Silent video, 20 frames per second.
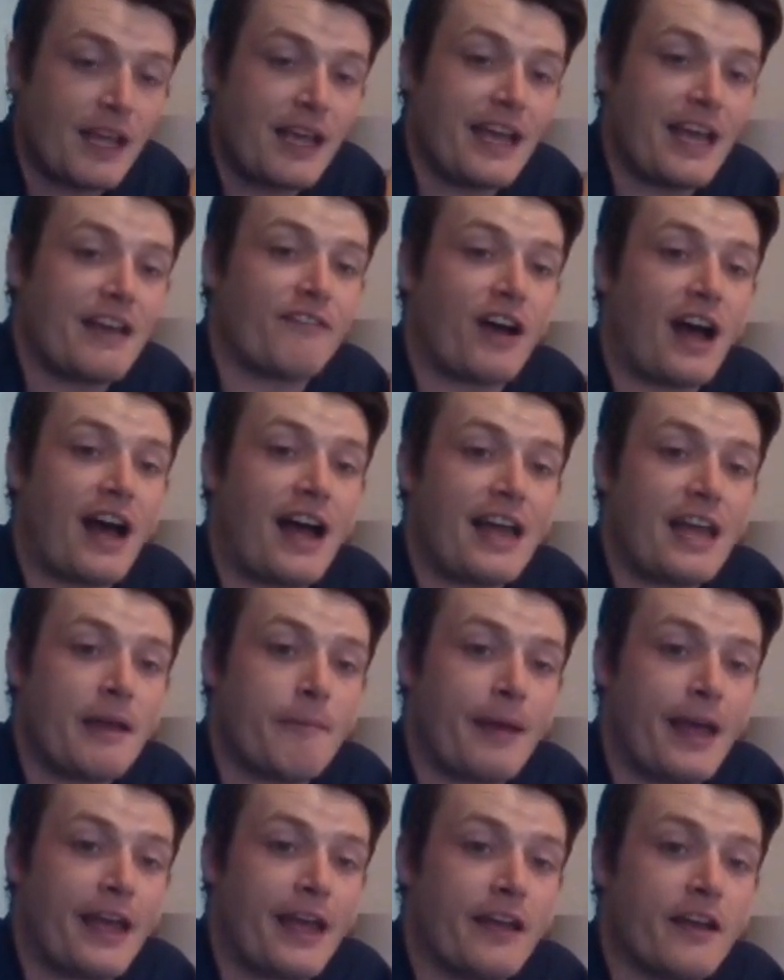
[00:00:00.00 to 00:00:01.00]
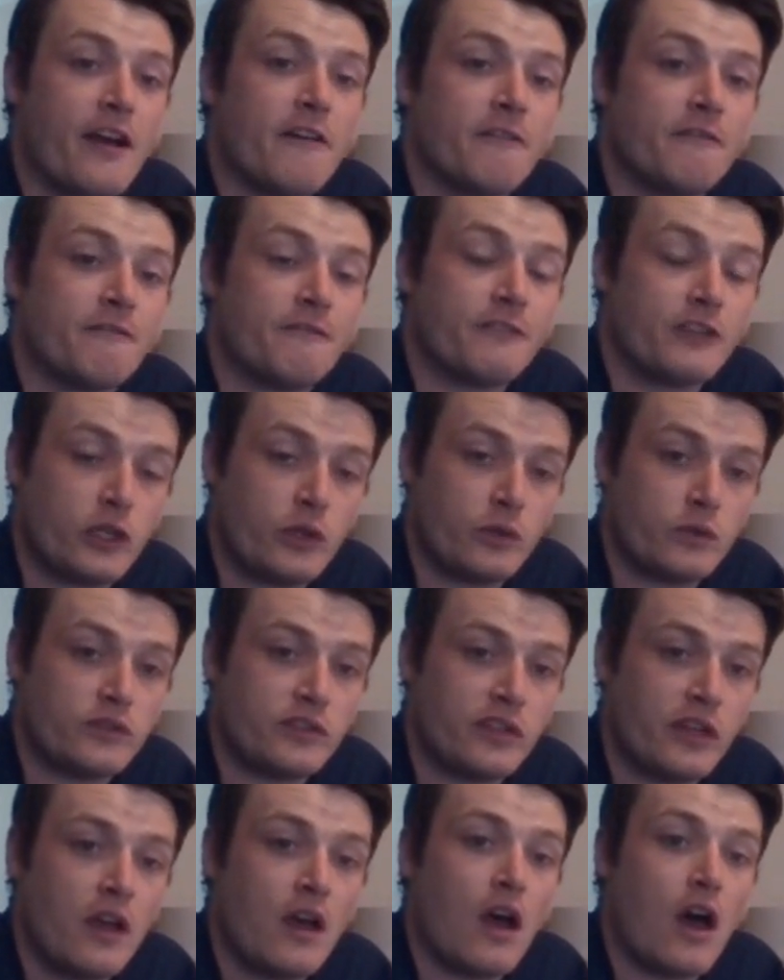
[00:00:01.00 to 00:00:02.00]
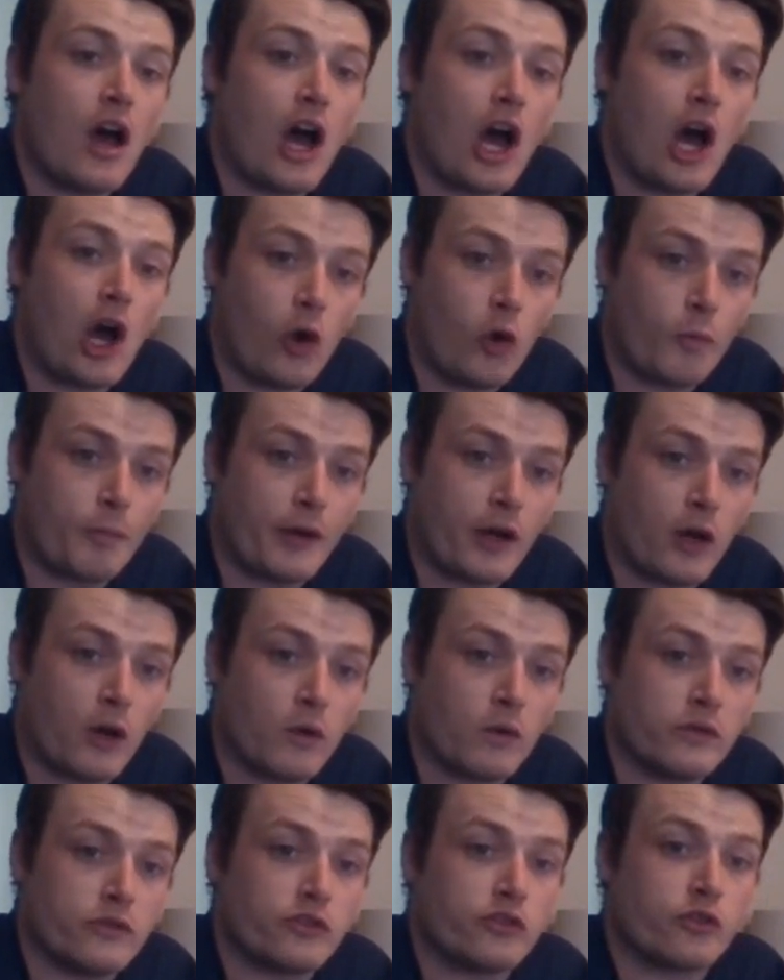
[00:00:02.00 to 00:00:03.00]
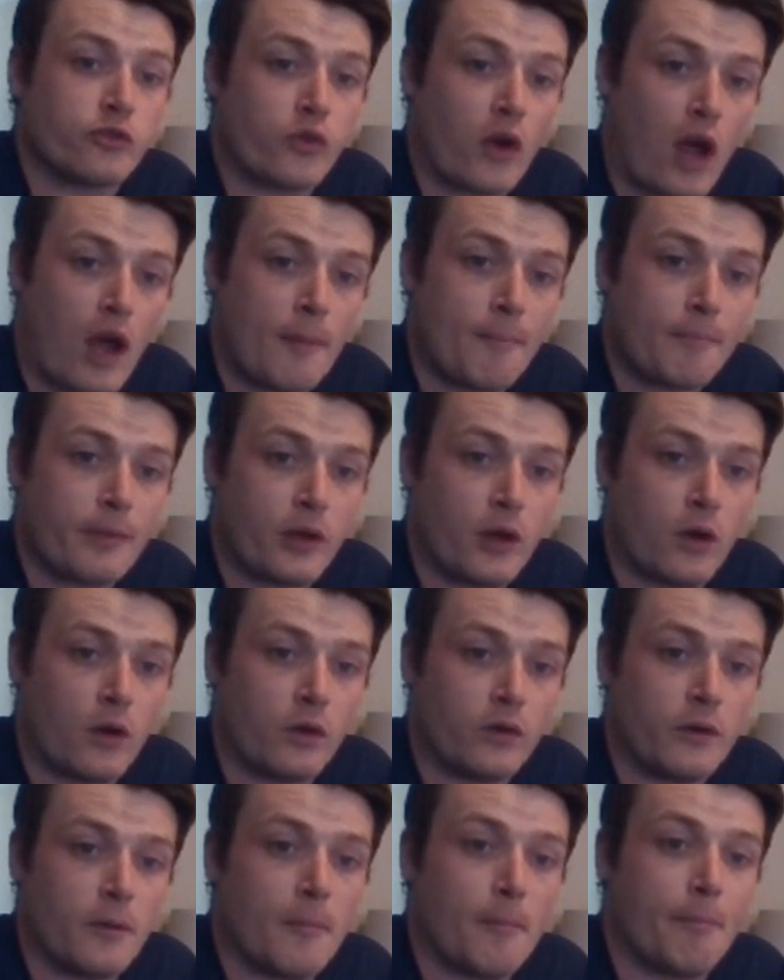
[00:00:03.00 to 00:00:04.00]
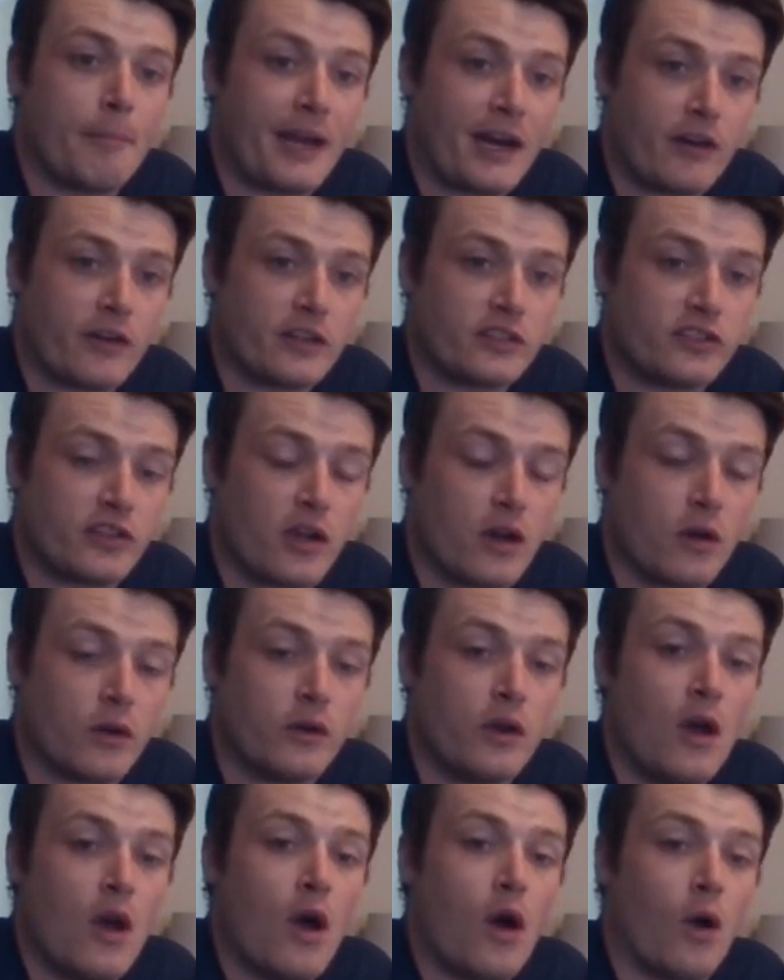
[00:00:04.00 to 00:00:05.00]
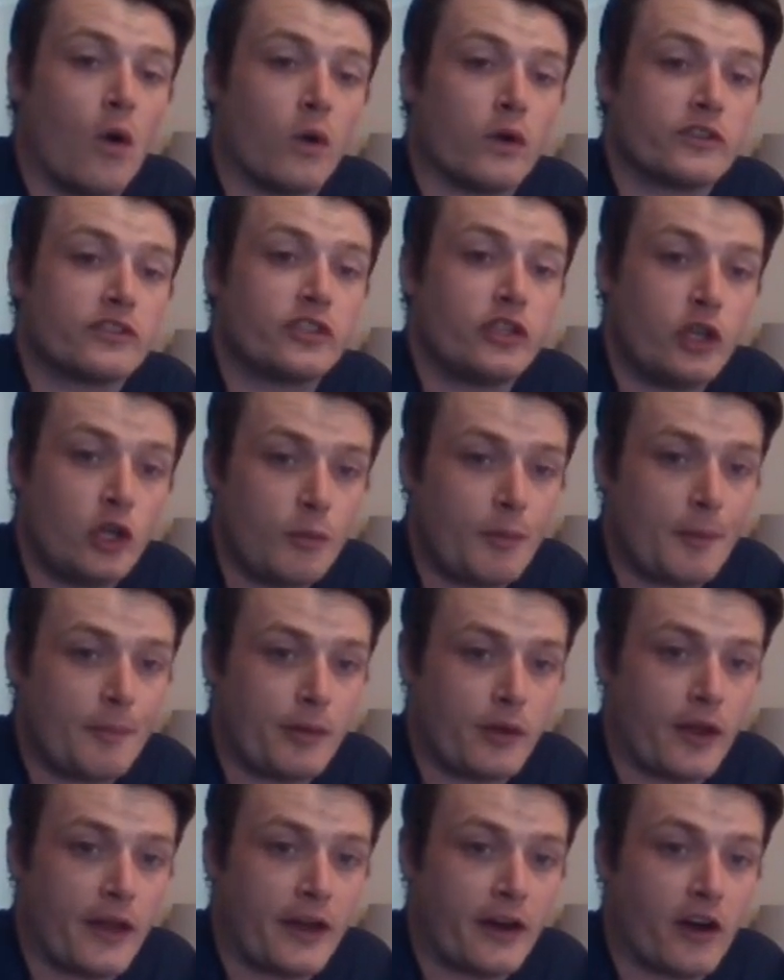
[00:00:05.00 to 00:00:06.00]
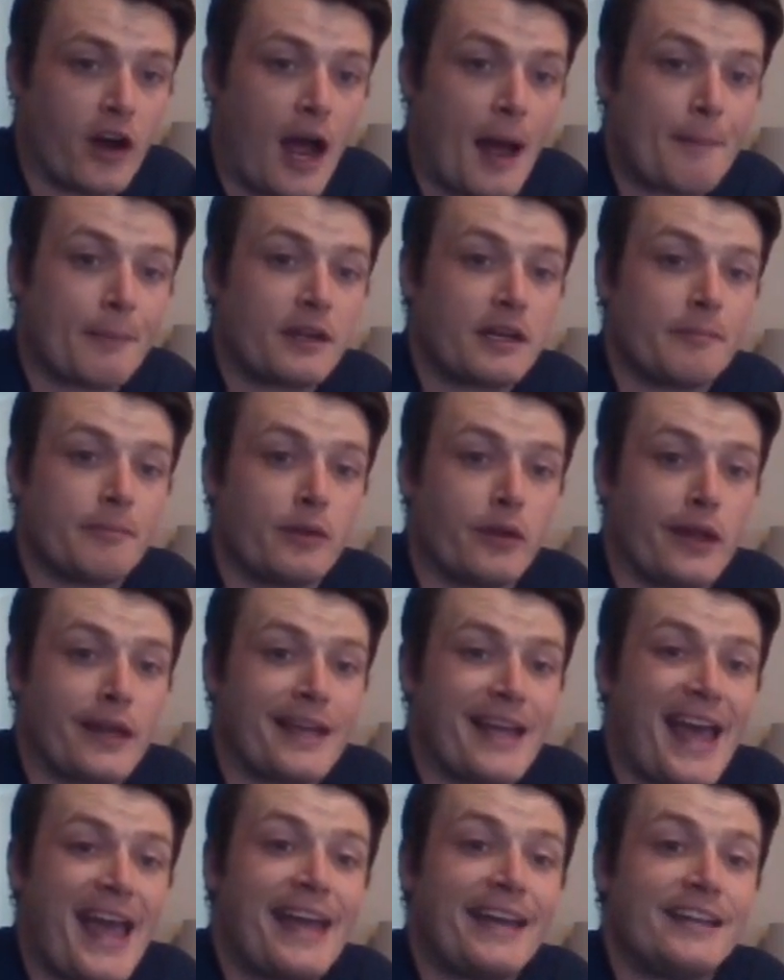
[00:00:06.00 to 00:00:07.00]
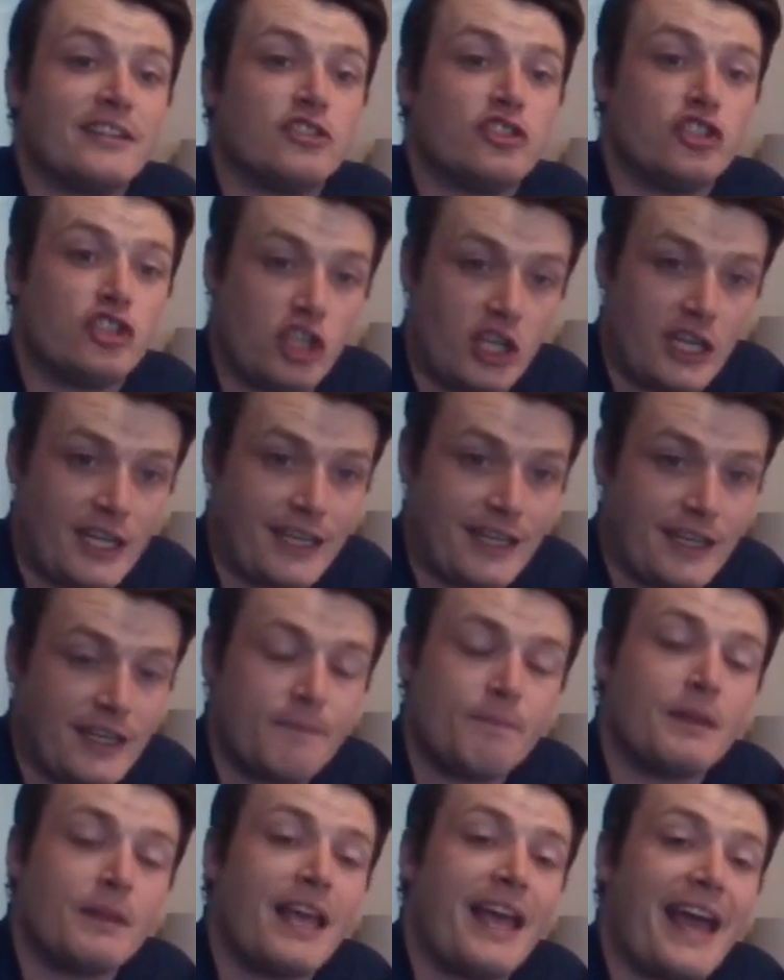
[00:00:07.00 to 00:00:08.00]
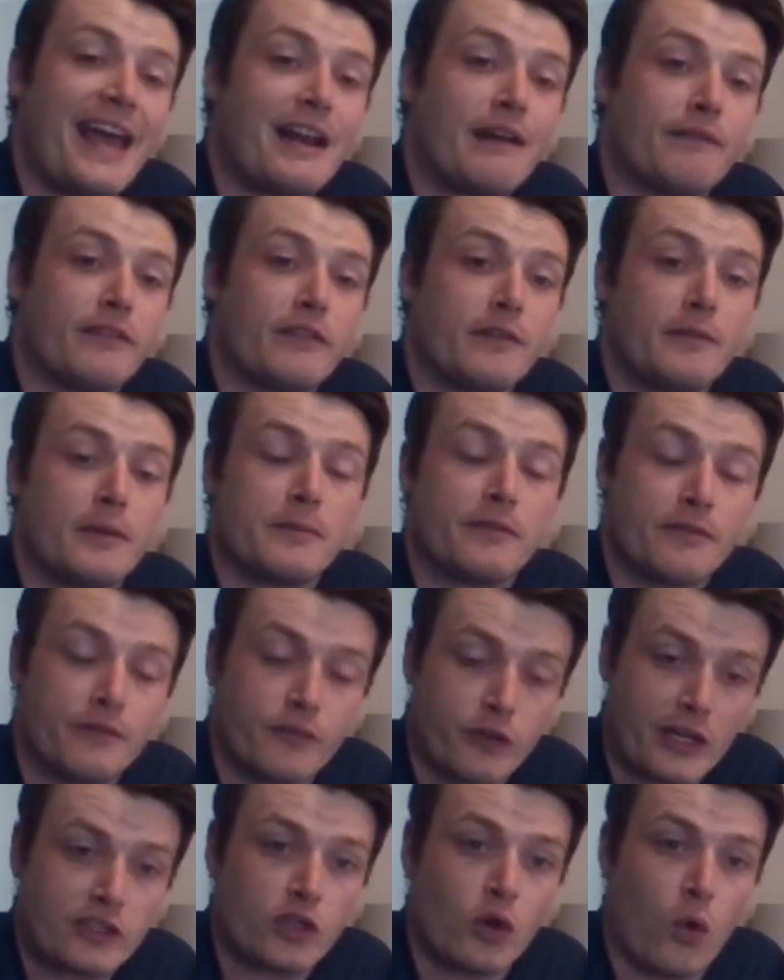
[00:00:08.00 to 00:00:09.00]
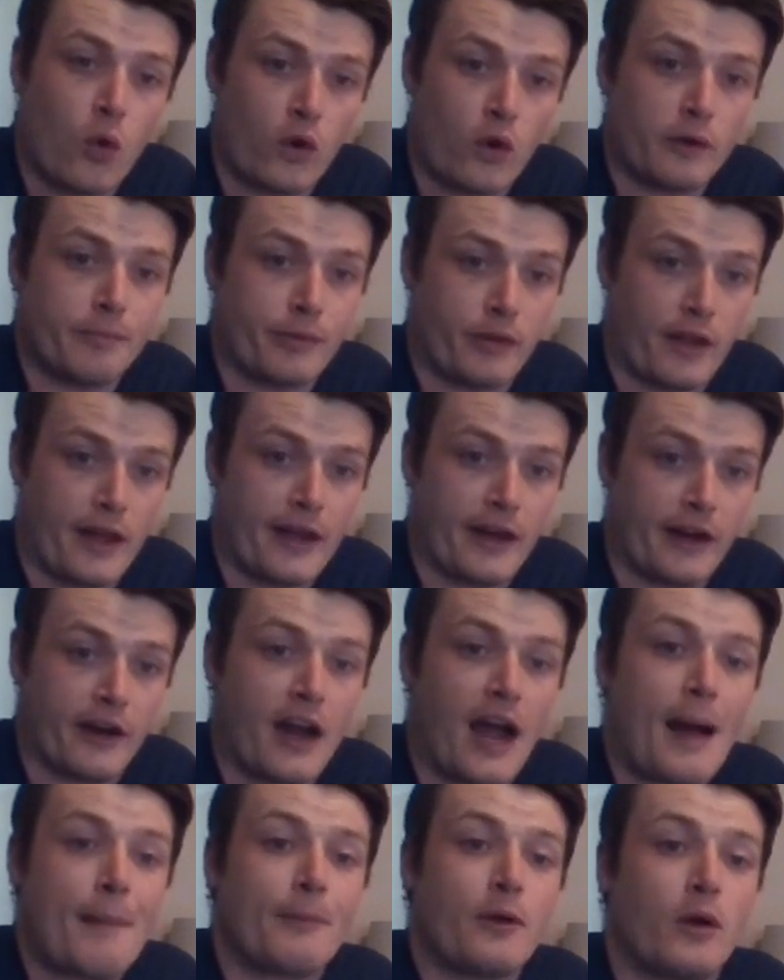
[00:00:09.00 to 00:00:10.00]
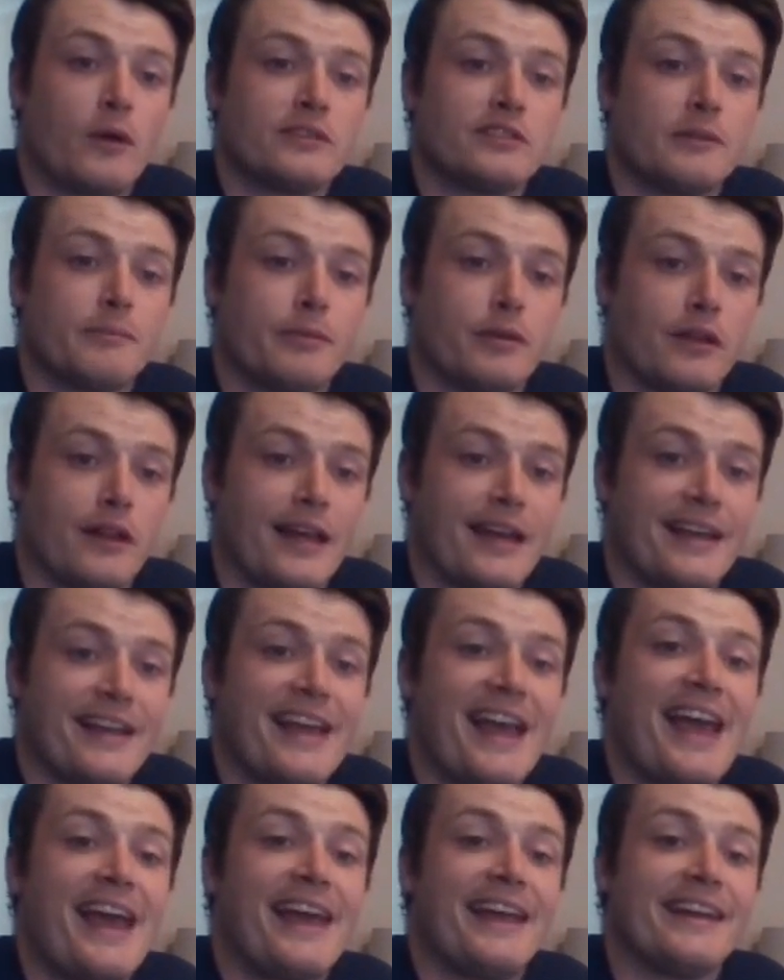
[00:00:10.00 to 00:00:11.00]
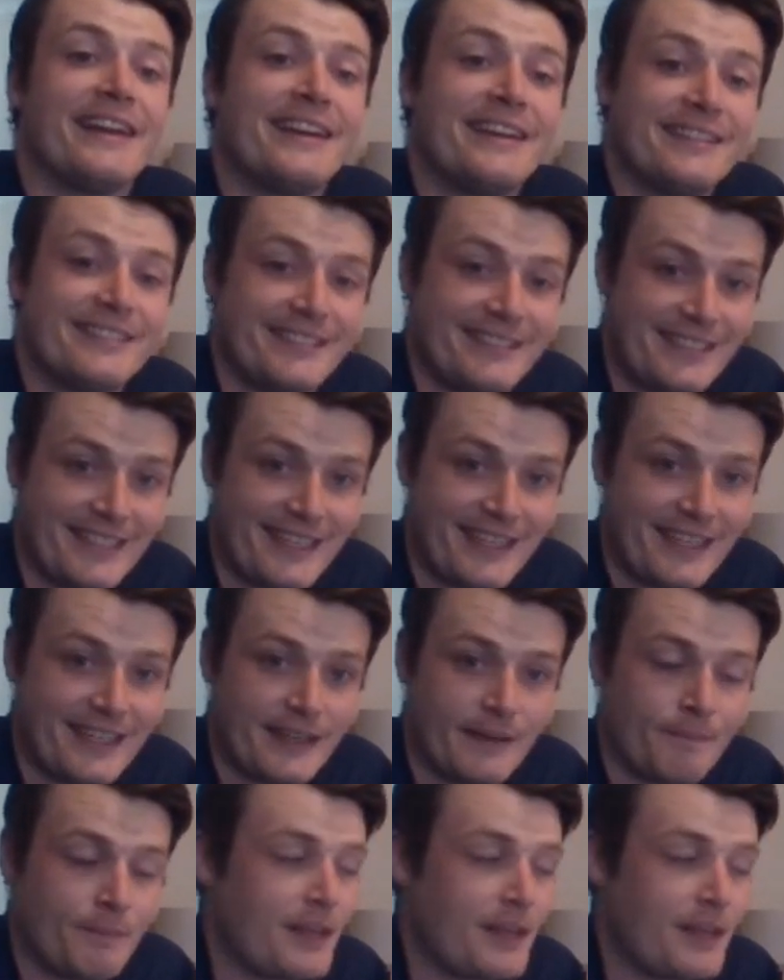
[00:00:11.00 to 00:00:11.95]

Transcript: If I am a flute, oboe, trombone, baritone, or tuba player, I'm going to play a G. And if I'm a French horn player, I'm going to play a D.